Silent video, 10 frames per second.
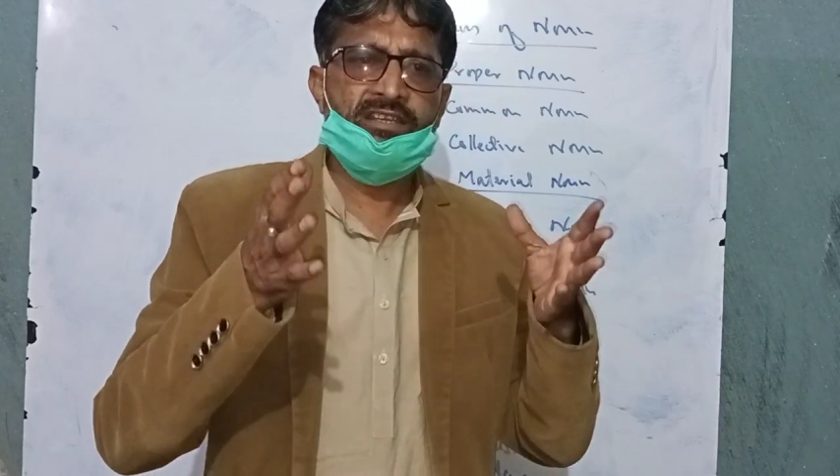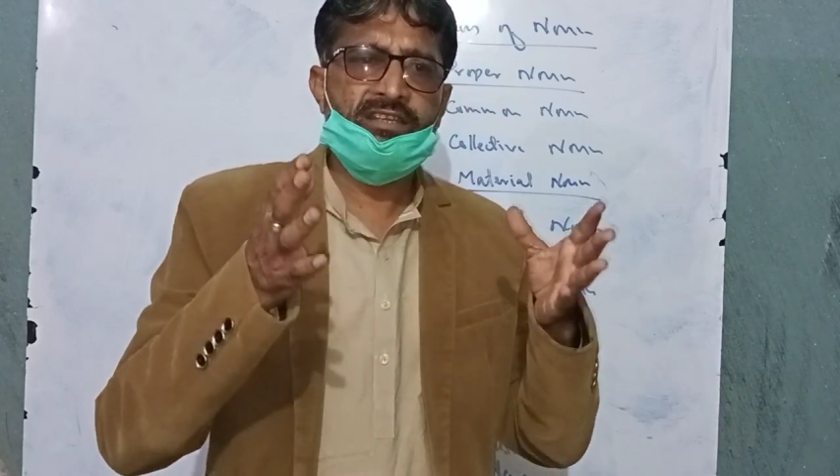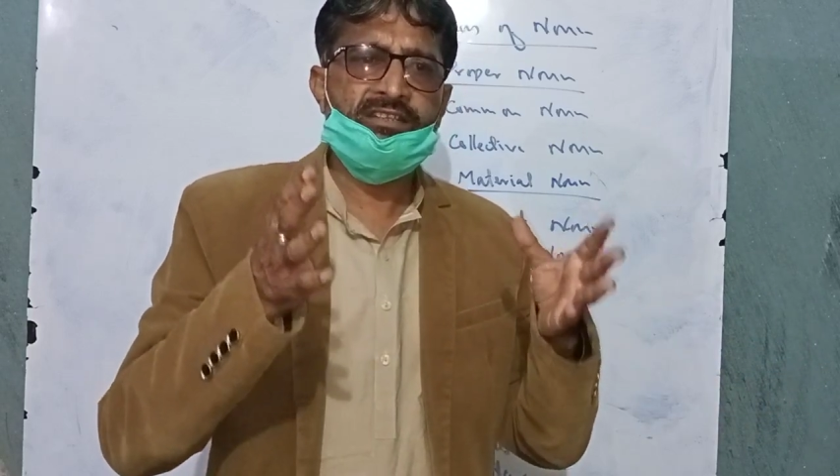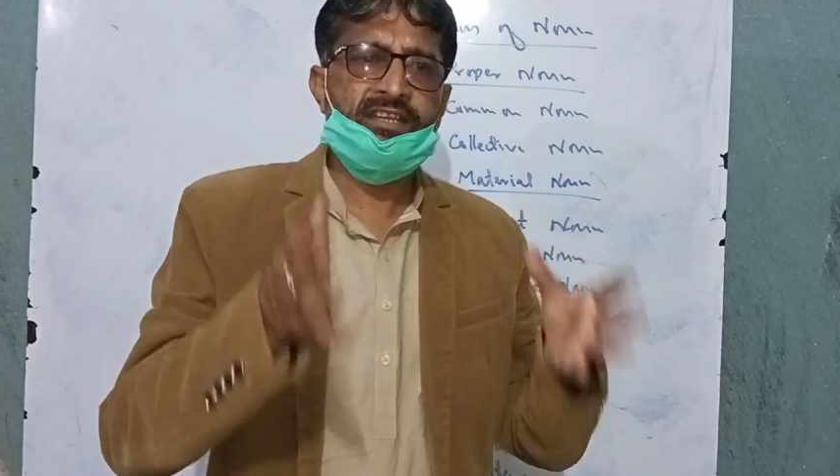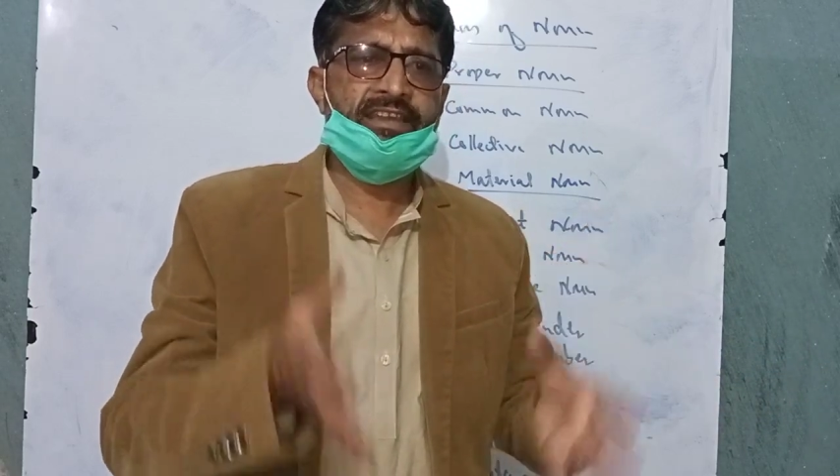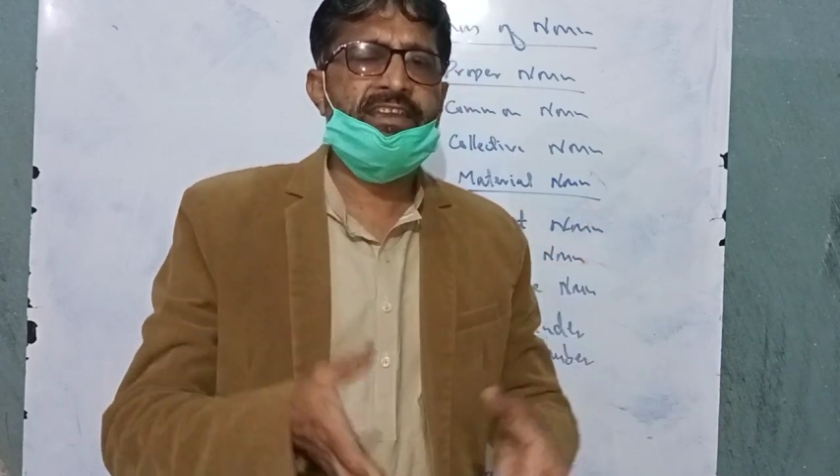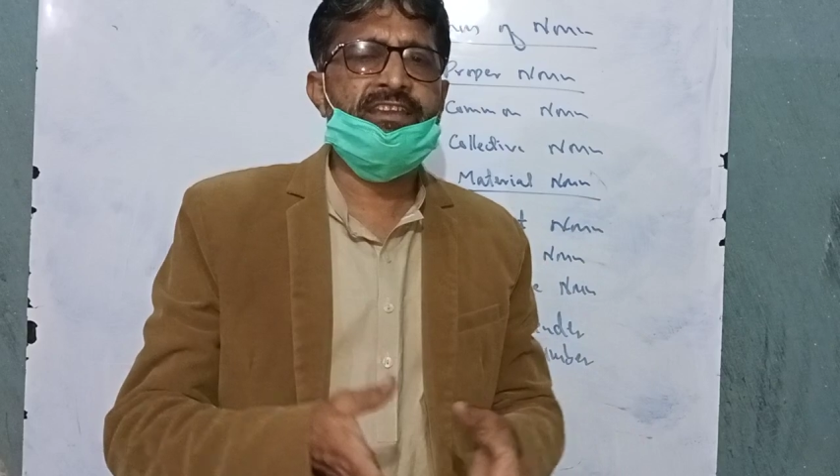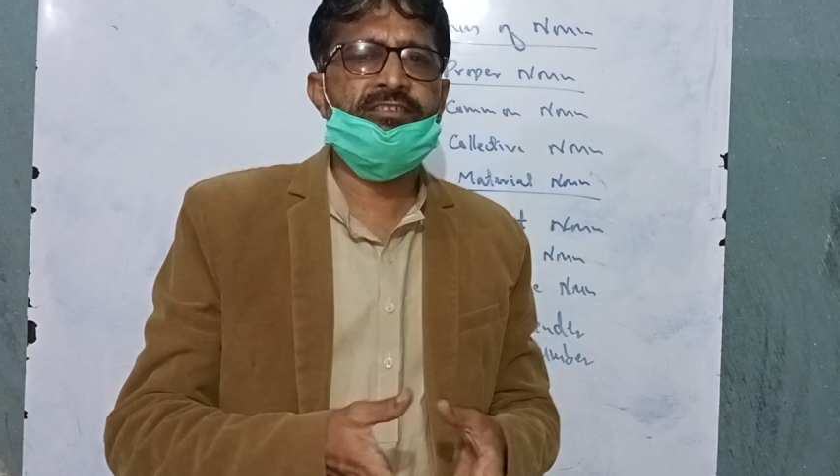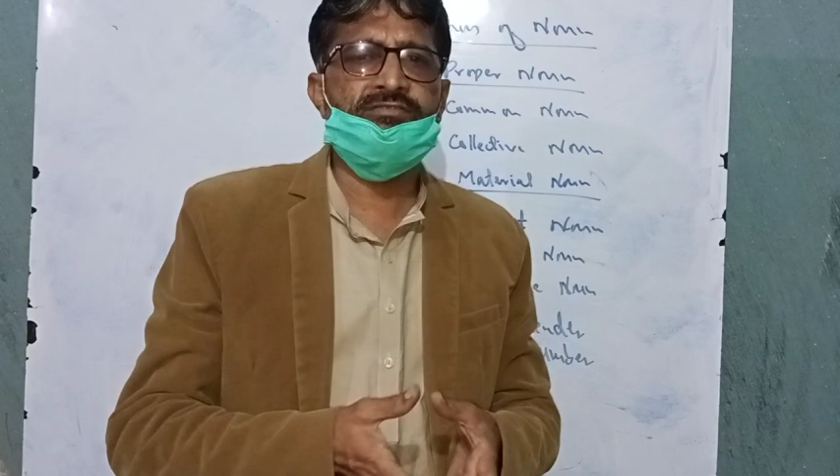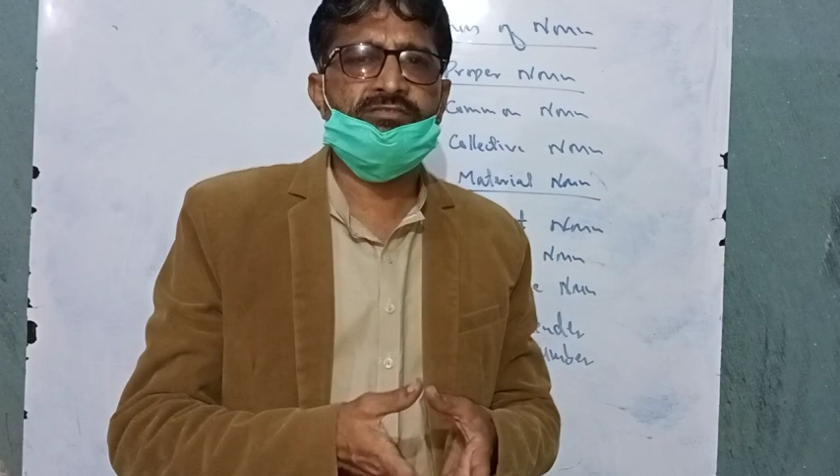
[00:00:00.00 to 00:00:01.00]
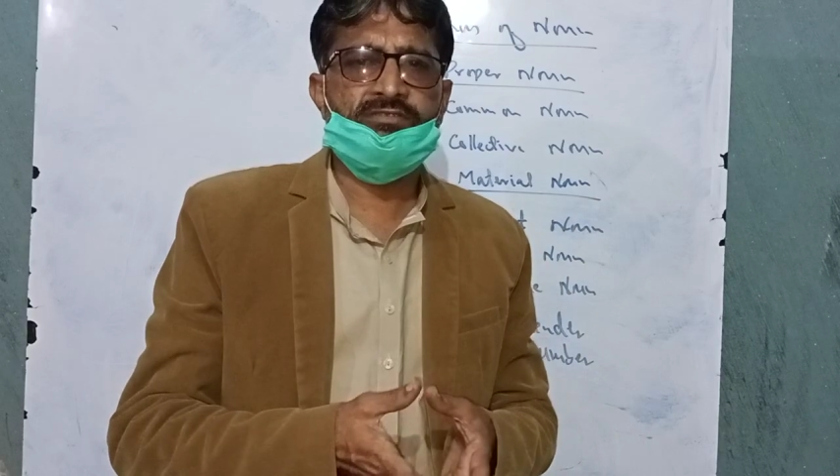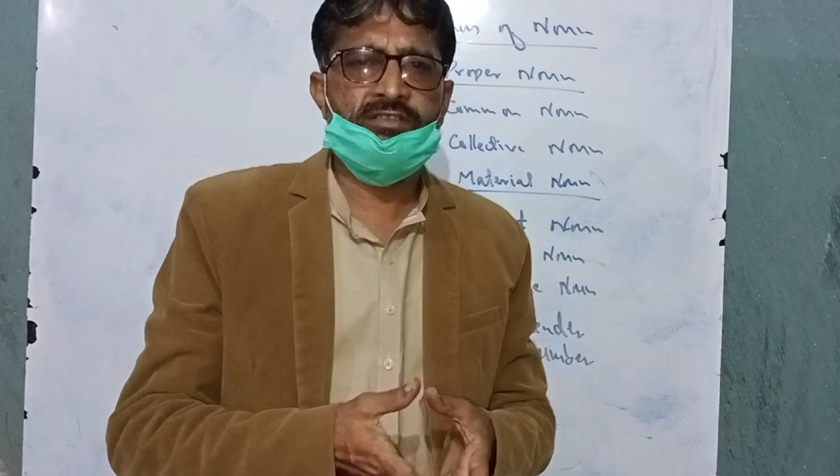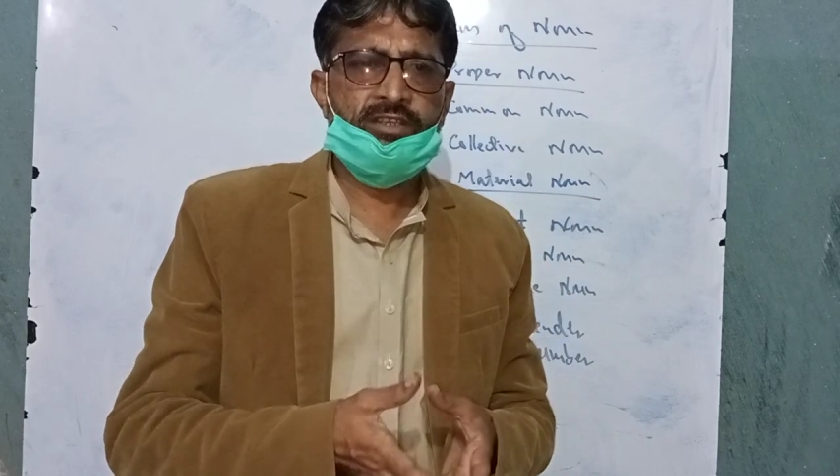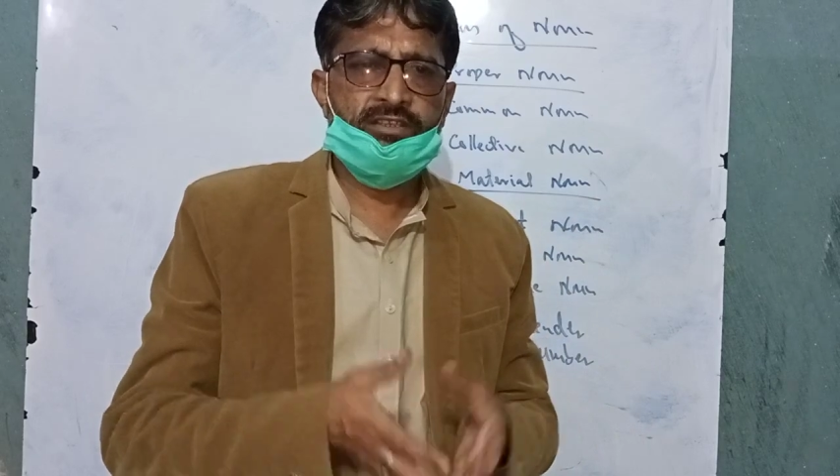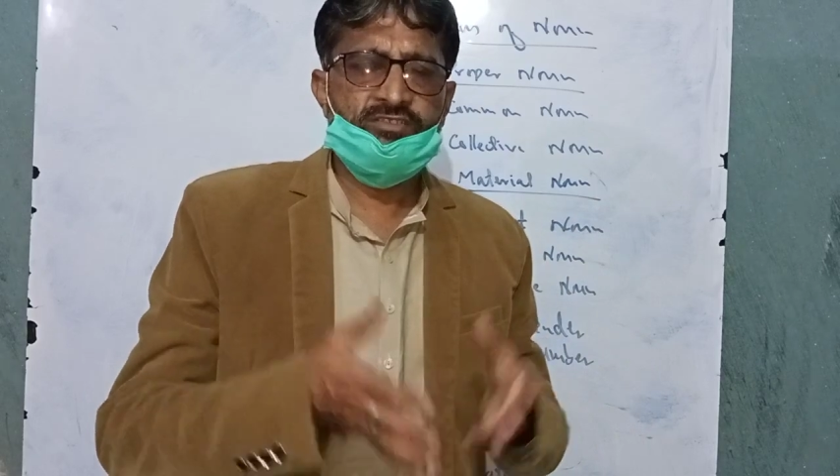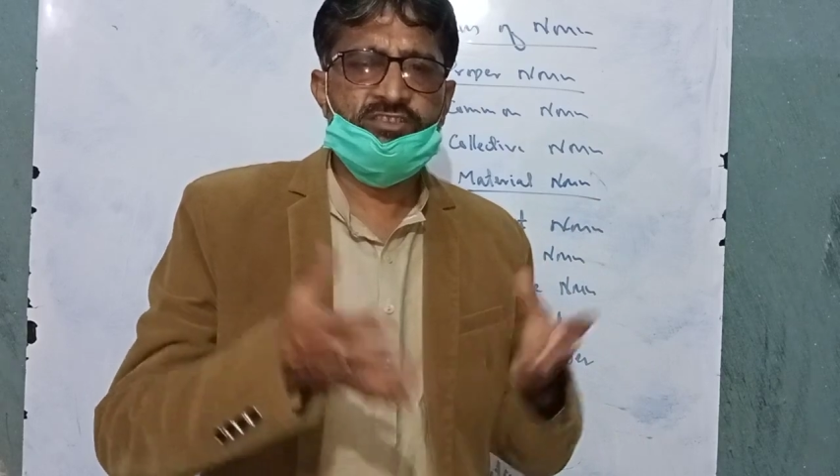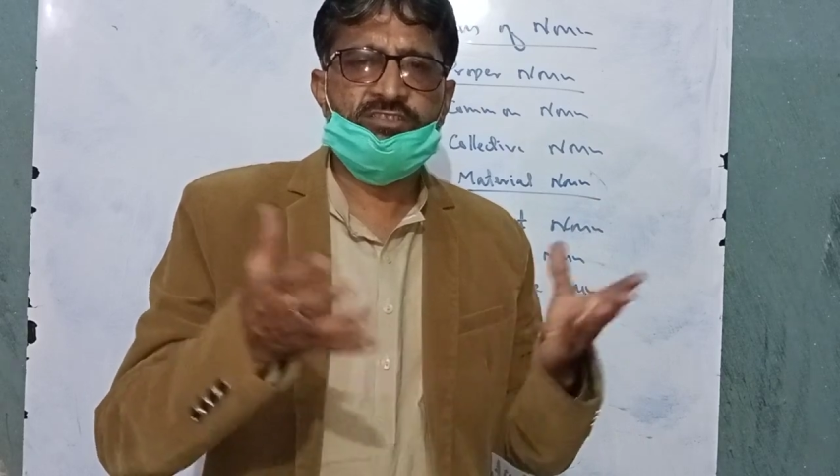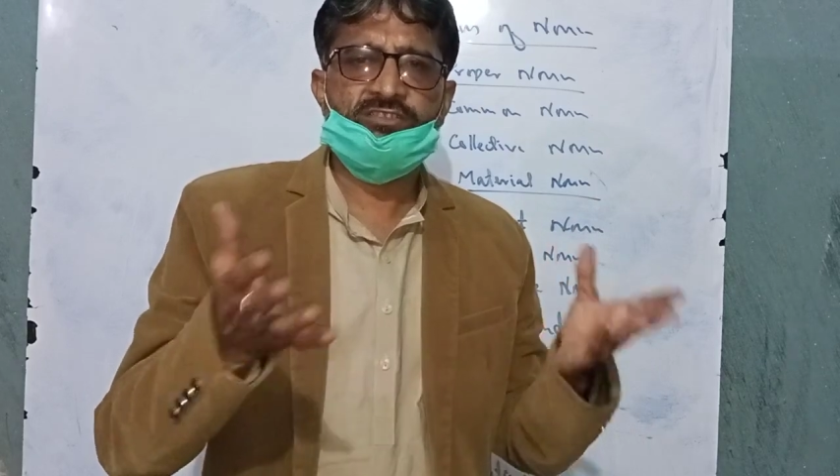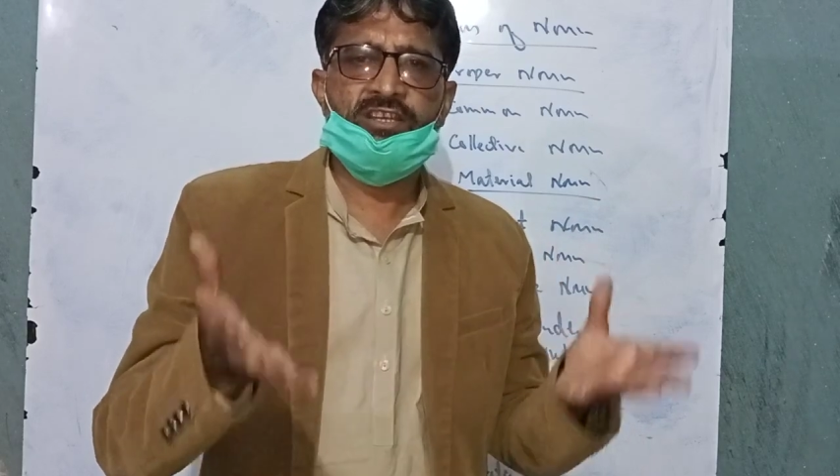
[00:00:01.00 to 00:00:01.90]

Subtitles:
in the caves, just